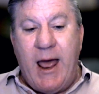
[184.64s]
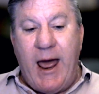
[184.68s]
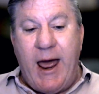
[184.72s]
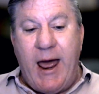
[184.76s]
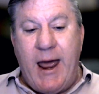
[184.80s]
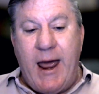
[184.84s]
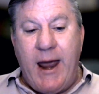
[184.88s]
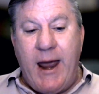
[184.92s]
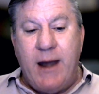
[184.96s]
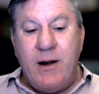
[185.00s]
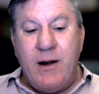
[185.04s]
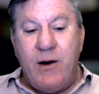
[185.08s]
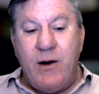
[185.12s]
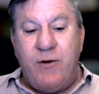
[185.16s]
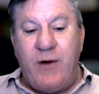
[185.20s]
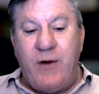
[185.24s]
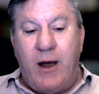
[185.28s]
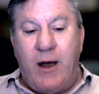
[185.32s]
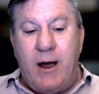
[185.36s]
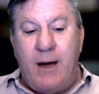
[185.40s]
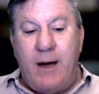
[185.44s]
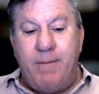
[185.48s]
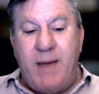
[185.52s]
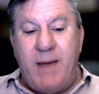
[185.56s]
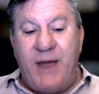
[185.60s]
And
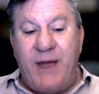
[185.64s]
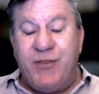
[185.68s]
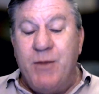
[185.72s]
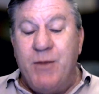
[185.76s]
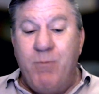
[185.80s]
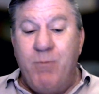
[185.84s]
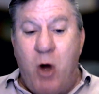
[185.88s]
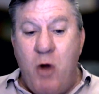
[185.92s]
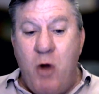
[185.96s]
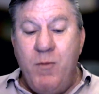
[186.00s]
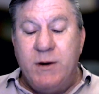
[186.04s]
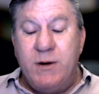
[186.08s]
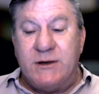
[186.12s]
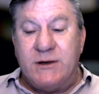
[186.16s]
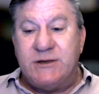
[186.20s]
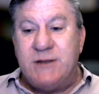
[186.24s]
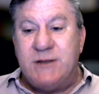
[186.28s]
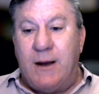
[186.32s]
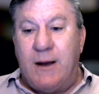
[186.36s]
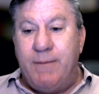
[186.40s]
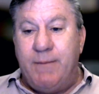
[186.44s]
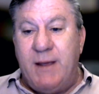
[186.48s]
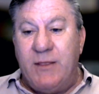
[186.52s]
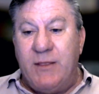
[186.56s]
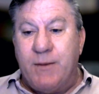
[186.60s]
at the moment,
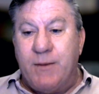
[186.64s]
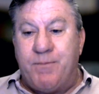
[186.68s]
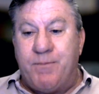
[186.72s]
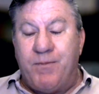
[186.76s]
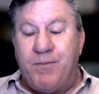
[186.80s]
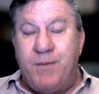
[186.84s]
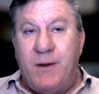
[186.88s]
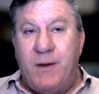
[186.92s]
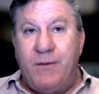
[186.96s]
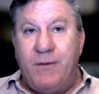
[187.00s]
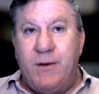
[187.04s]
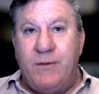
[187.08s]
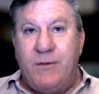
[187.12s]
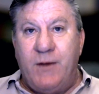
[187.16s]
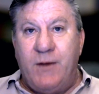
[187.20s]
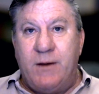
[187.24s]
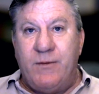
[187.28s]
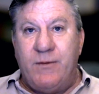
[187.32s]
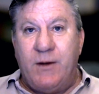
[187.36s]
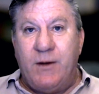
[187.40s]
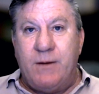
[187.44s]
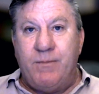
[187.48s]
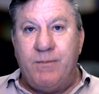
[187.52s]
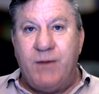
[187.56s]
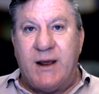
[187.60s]
I mean,
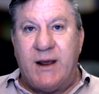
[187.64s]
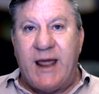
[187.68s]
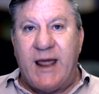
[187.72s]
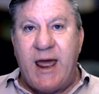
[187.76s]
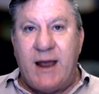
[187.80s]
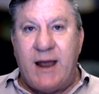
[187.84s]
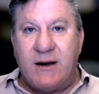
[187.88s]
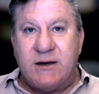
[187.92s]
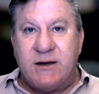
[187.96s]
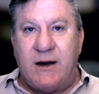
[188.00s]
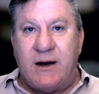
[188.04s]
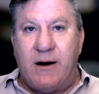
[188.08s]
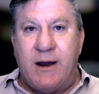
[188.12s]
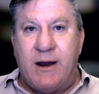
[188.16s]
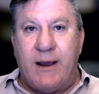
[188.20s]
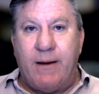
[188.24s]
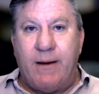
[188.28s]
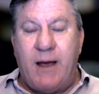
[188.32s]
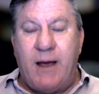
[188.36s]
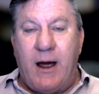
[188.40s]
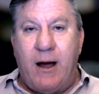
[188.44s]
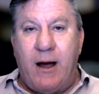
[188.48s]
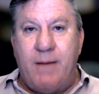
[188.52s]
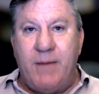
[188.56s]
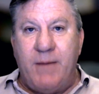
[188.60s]
the cacti
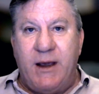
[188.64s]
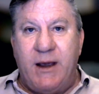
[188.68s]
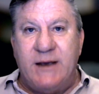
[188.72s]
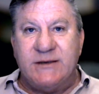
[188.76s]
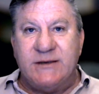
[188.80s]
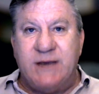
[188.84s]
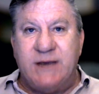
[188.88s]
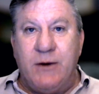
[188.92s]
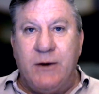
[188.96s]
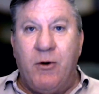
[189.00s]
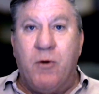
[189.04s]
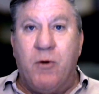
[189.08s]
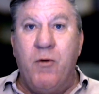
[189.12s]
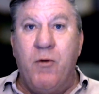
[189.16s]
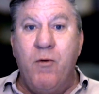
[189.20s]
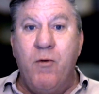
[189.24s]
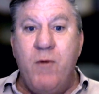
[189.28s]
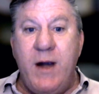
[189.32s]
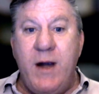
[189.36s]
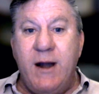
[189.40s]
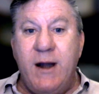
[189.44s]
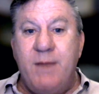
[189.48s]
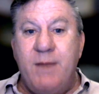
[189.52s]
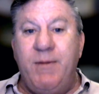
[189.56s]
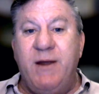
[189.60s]
is
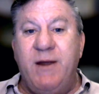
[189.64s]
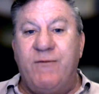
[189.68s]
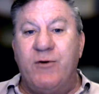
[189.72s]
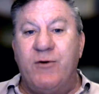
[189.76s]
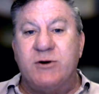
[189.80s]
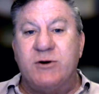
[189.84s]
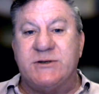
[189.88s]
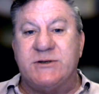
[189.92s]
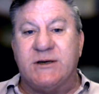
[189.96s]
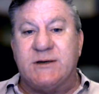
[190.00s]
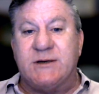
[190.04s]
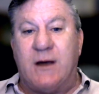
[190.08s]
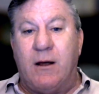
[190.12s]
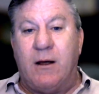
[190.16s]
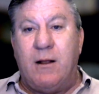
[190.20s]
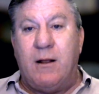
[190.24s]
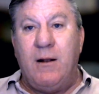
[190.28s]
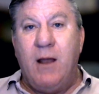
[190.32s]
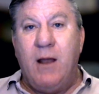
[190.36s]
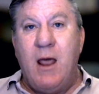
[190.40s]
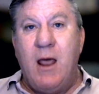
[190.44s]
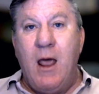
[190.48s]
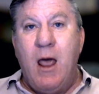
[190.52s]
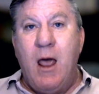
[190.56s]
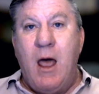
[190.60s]
incredibly versatile.
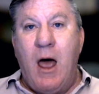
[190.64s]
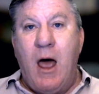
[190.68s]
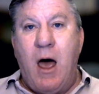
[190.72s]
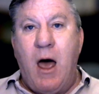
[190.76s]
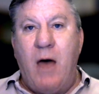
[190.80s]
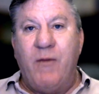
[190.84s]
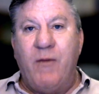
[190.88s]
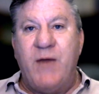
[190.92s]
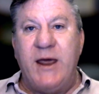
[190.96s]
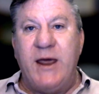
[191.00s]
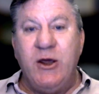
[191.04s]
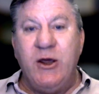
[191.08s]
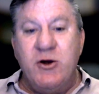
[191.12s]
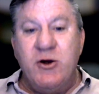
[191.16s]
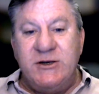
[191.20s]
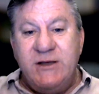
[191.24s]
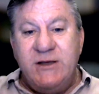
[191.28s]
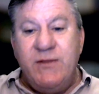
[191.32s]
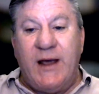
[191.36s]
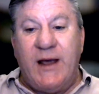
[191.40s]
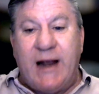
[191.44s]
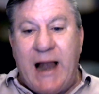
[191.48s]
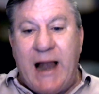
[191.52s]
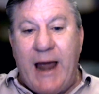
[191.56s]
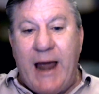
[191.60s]
They're using
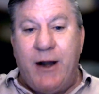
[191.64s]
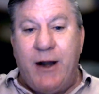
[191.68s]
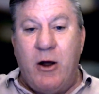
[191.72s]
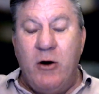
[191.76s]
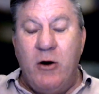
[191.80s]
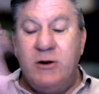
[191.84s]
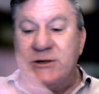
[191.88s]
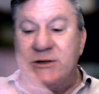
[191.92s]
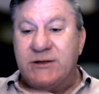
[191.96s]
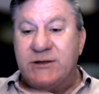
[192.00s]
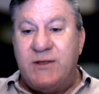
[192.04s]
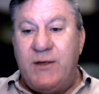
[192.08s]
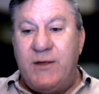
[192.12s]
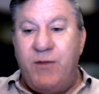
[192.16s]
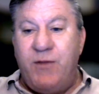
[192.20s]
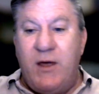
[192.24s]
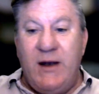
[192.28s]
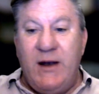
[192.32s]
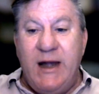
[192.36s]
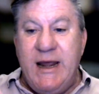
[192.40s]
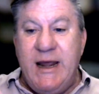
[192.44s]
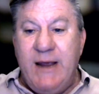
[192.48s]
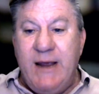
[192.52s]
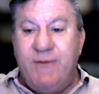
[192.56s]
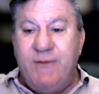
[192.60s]
the cladodes, the
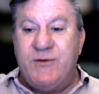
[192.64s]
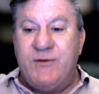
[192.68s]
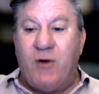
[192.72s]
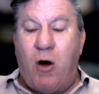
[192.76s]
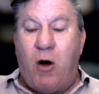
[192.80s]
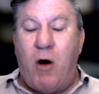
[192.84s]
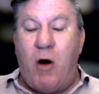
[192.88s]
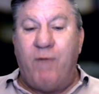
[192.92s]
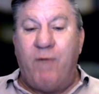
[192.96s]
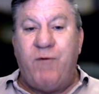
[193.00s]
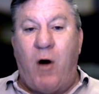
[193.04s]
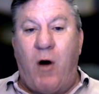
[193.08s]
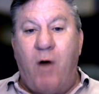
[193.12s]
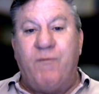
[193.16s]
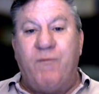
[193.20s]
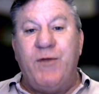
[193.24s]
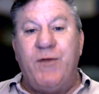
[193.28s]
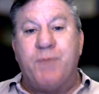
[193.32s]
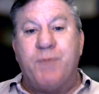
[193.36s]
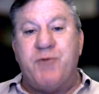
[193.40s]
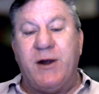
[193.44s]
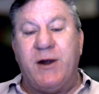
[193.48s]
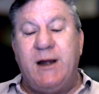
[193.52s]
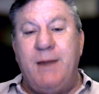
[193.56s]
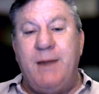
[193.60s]
leaves of the
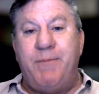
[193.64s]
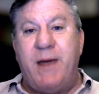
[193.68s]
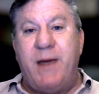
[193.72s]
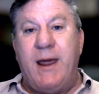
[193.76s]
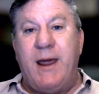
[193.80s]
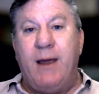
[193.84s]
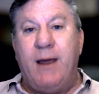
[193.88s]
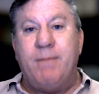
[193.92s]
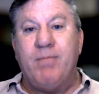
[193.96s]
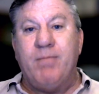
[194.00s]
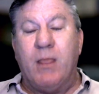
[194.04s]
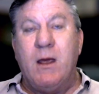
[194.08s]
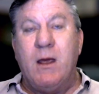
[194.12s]
prickly pear,